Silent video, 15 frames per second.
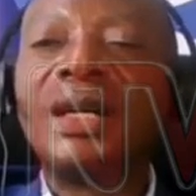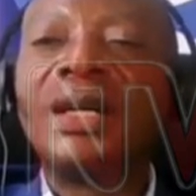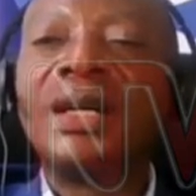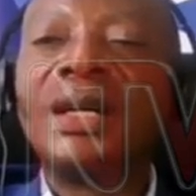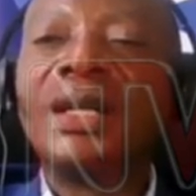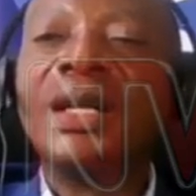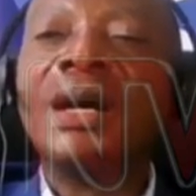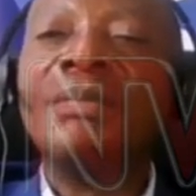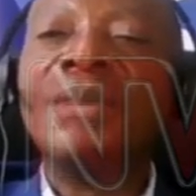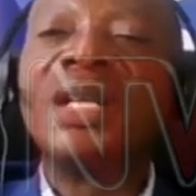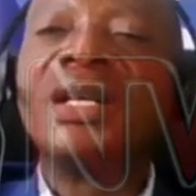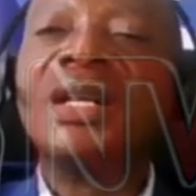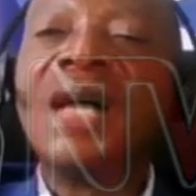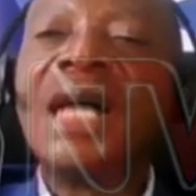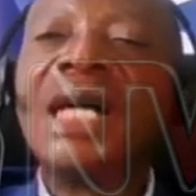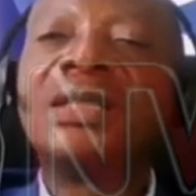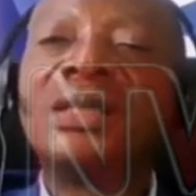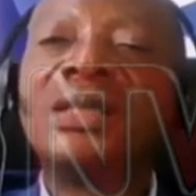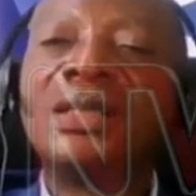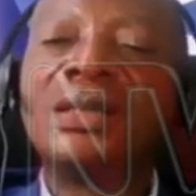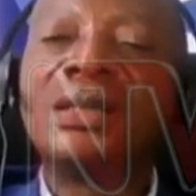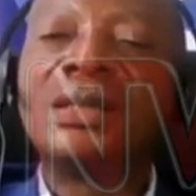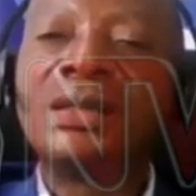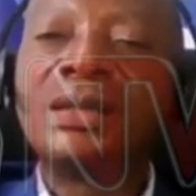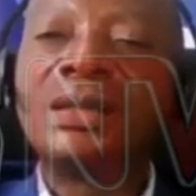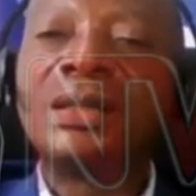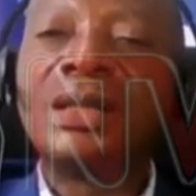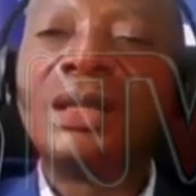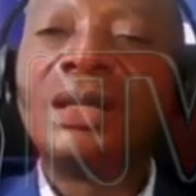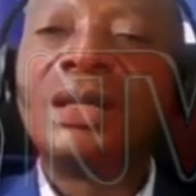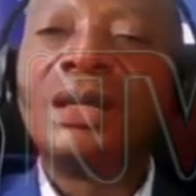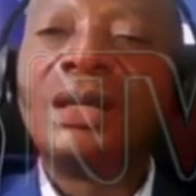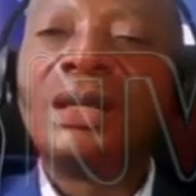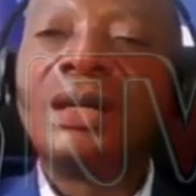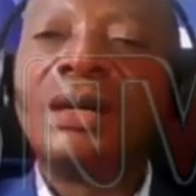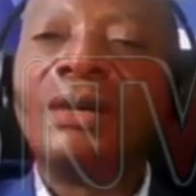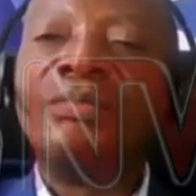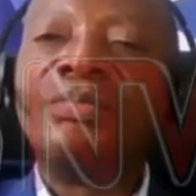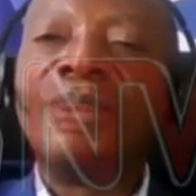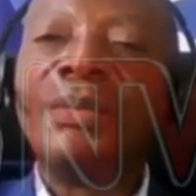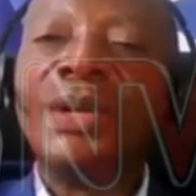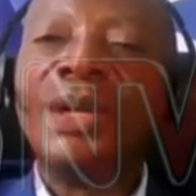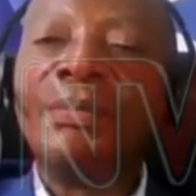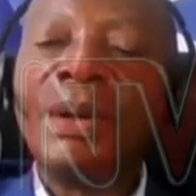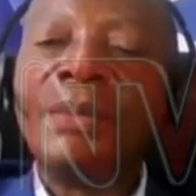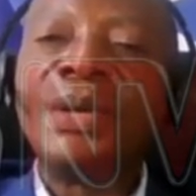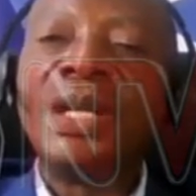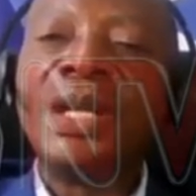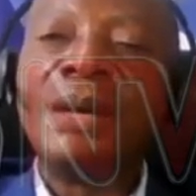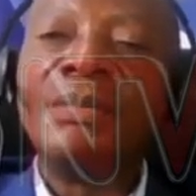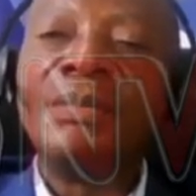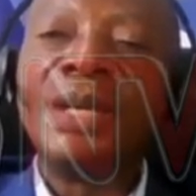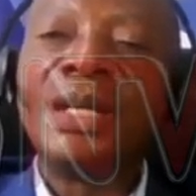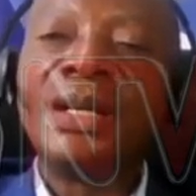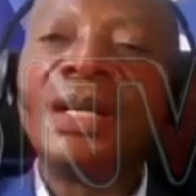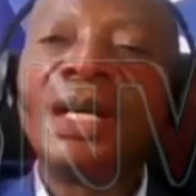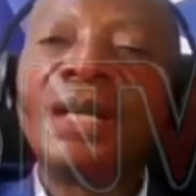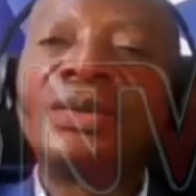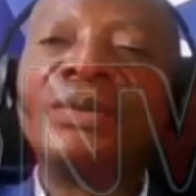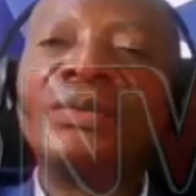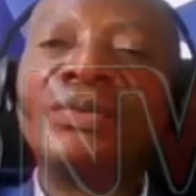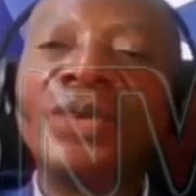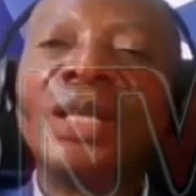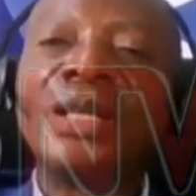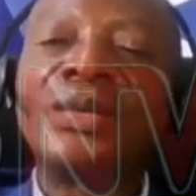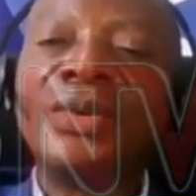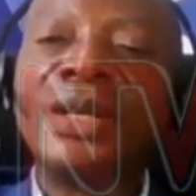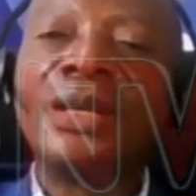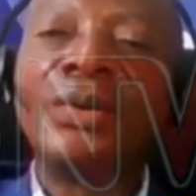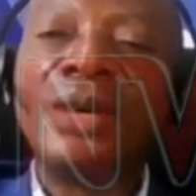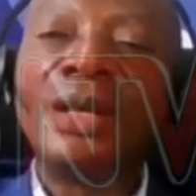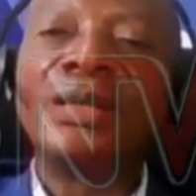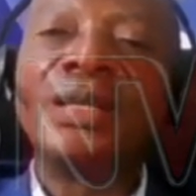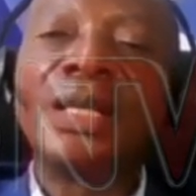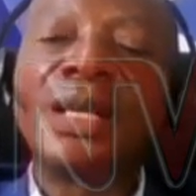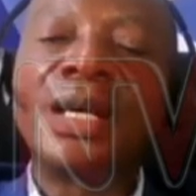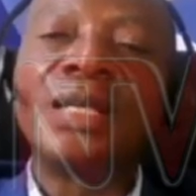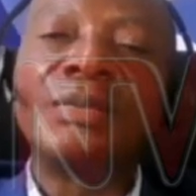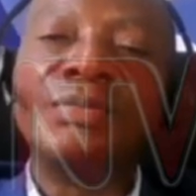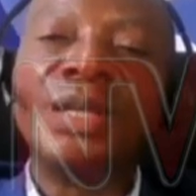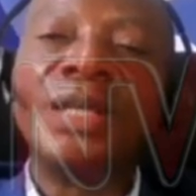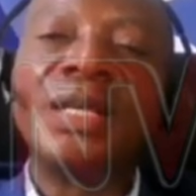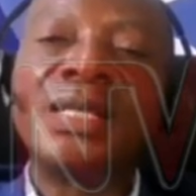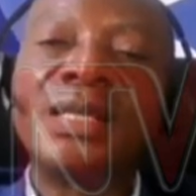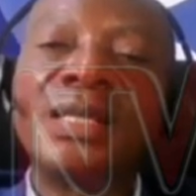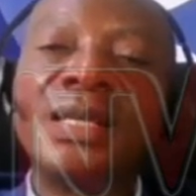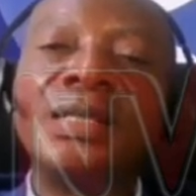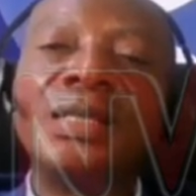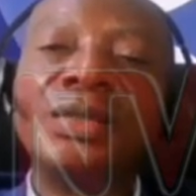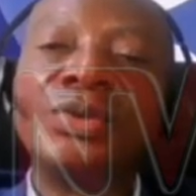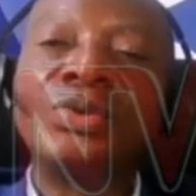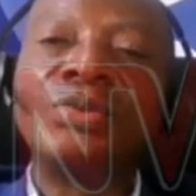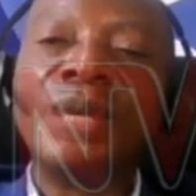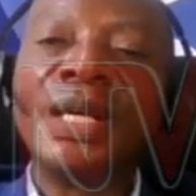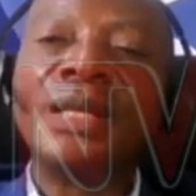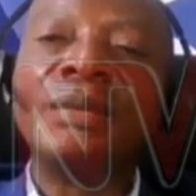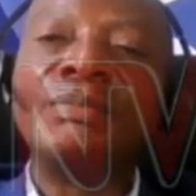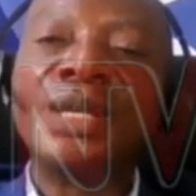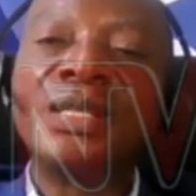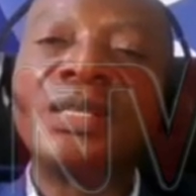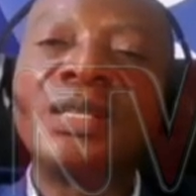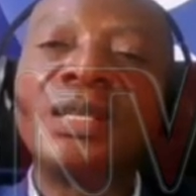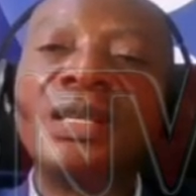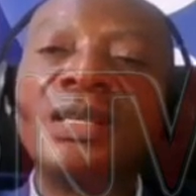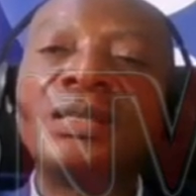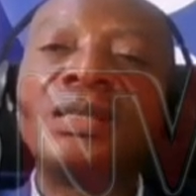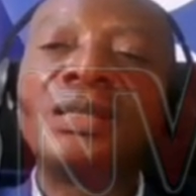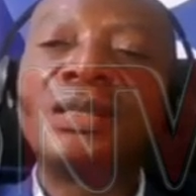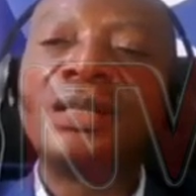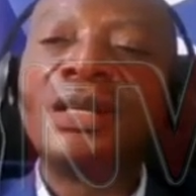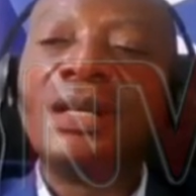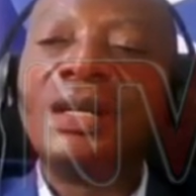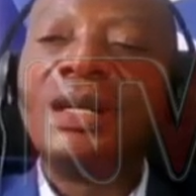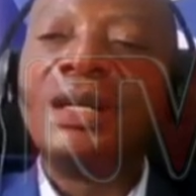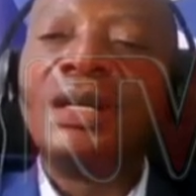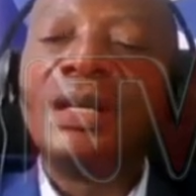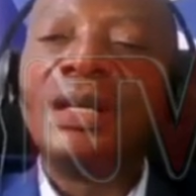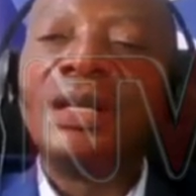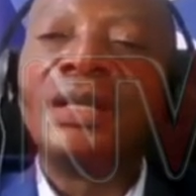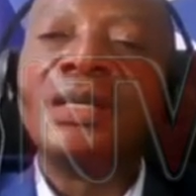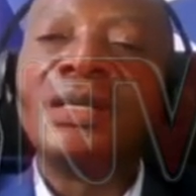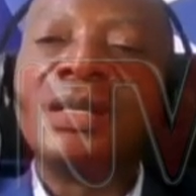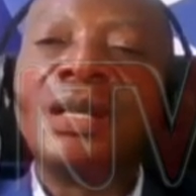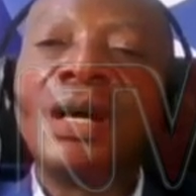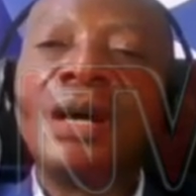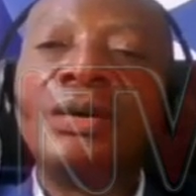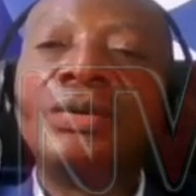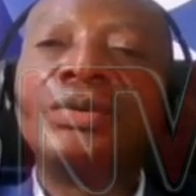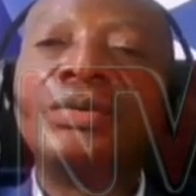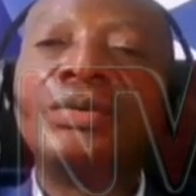the amended act, the PPD amended act of 2021 that has been asserted to by the president. It is now,